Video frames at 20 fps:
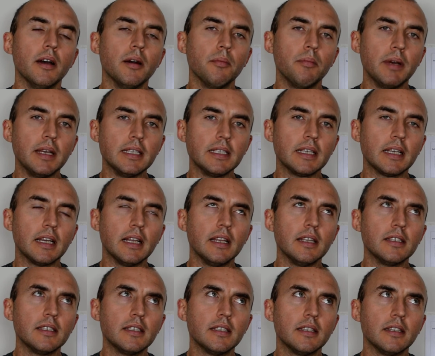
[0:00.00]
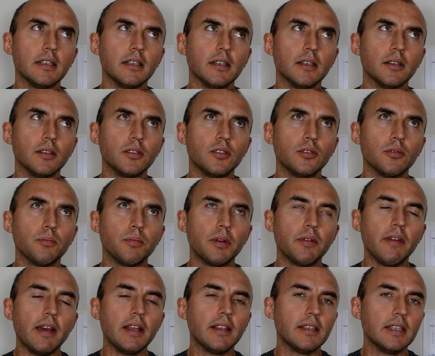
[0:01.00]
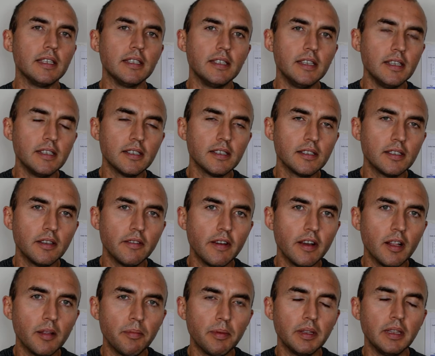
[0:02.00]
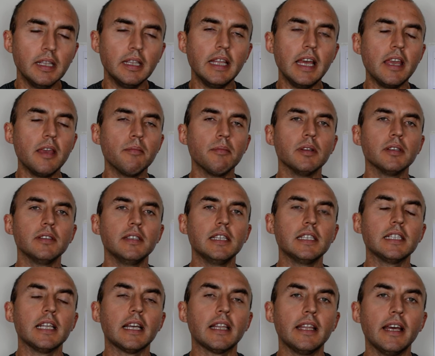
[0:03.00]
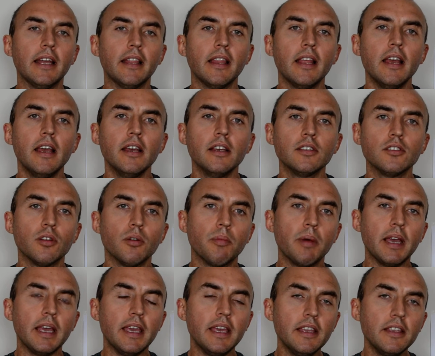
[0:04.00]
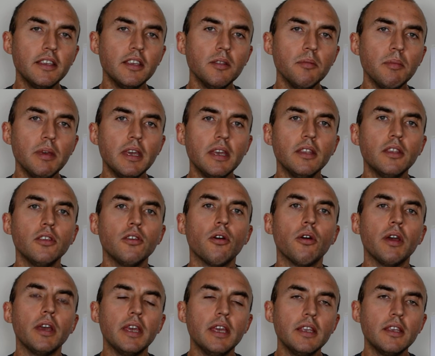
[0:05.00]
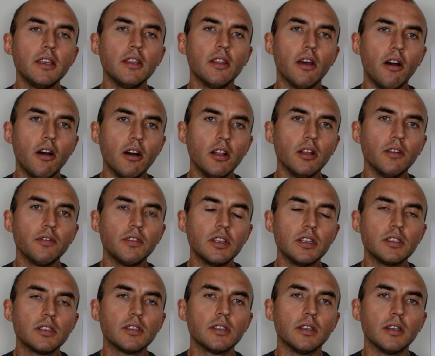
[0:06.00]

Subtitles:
basically to prevent diseases developing in animals, things like that. So by eating meat, you're eating all of these